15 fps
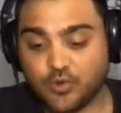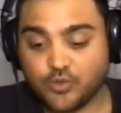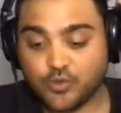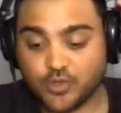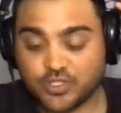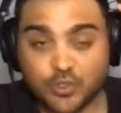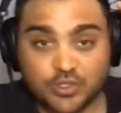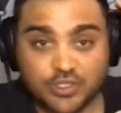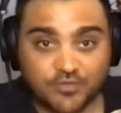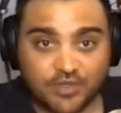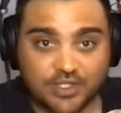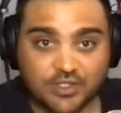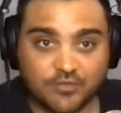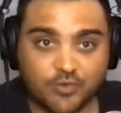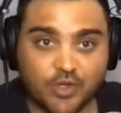your exclusive
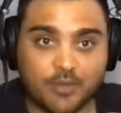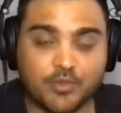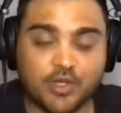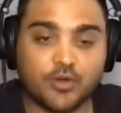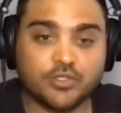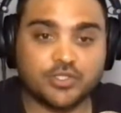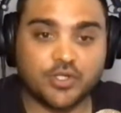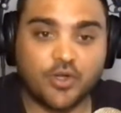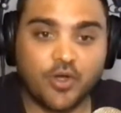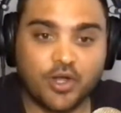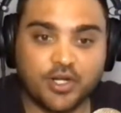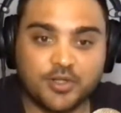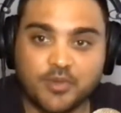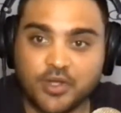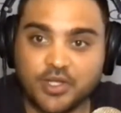interview. I'm your host,
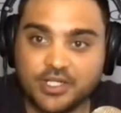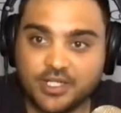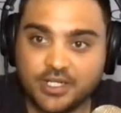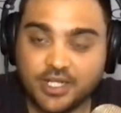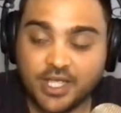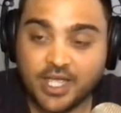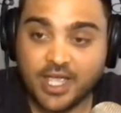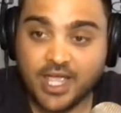Khalid Mohidin.